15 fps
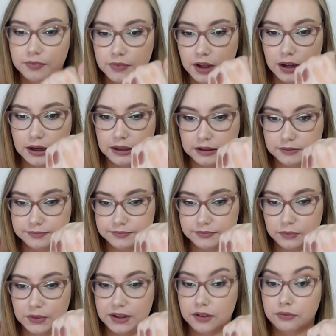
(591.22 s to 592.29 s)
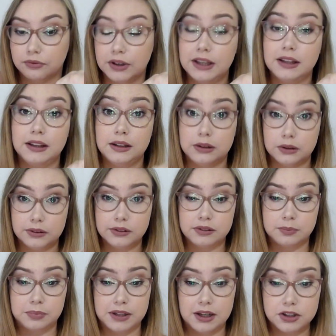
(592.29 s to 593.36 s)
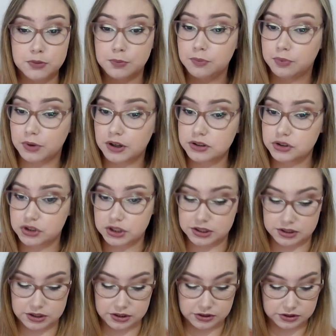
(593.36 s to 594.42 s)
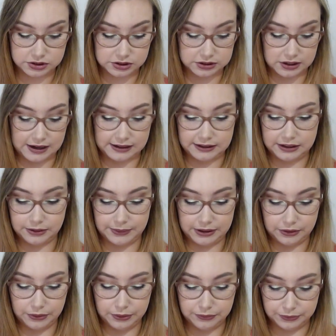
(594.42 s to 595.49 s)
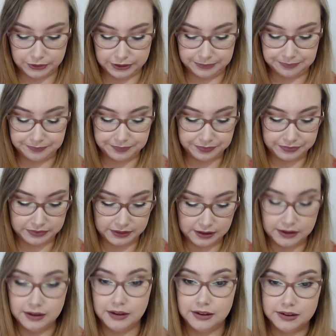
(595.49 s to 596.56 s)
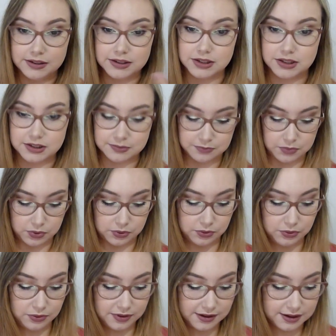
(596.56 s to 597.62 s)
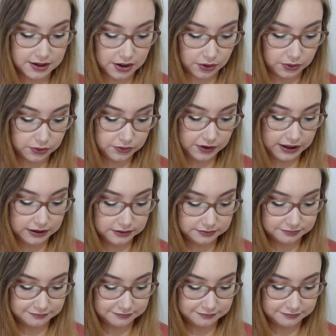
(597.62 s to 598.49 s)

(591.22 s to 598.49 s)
with a really loose blush brush, just slightly going over it to smooth it over.